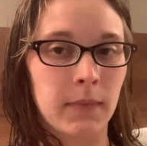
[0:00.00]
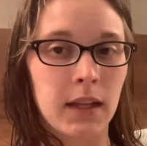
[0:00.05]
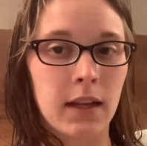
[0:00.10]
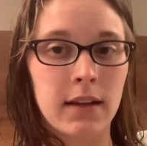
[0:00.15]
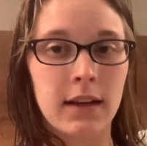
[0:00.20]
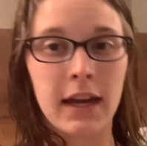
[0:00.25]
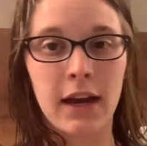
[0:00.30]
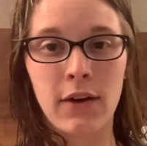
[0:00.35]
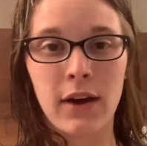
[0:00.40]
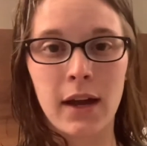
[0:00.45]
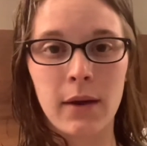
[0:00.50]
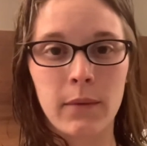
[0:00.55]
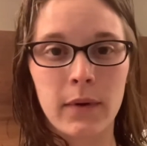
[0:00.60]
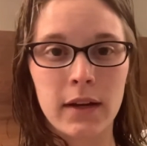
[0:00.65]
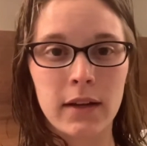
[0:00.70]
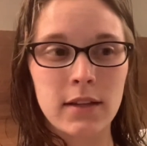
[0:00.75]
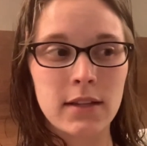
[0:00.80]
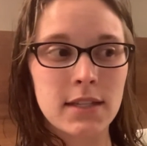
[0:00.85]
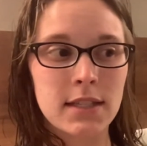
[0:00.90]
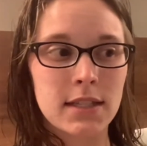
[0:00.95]
now I,
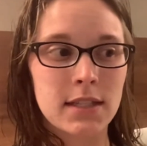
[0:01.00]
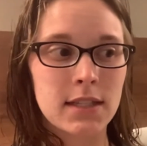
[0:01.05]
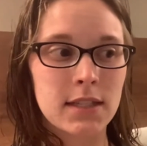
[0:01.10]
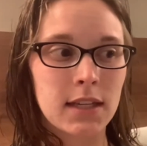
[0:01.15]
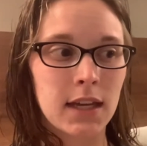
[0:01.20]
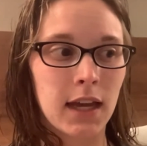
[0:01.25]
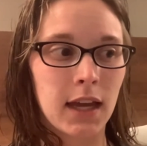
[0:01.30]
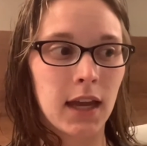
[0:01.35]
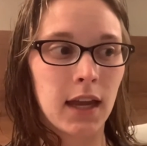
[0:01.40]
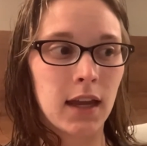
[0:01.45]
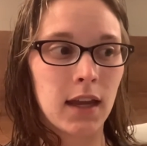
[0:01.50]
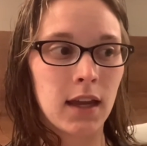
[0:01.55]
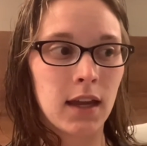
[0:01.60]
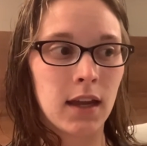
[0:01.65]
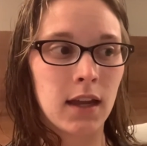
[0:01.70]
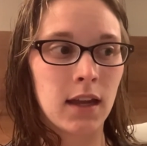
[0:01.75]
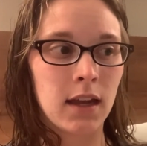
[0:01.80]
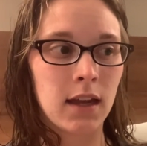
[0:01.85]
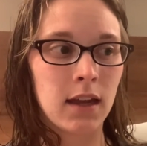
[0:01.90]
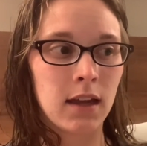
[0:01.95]
will say
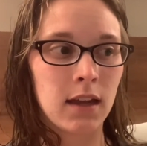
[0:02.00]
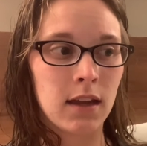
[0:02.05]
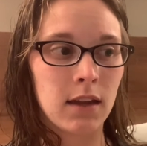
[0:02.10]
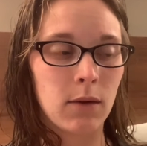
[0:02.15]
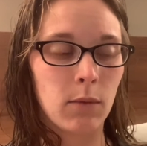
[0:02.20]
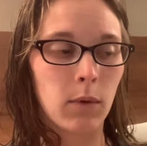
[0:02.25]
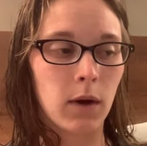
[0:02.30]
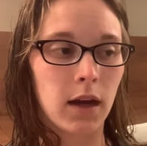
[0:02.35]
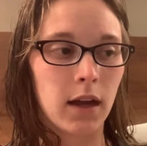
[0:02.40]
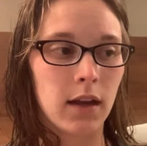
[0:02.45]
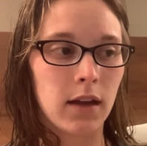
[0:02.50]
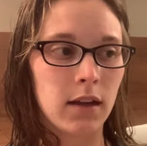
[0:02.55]
what?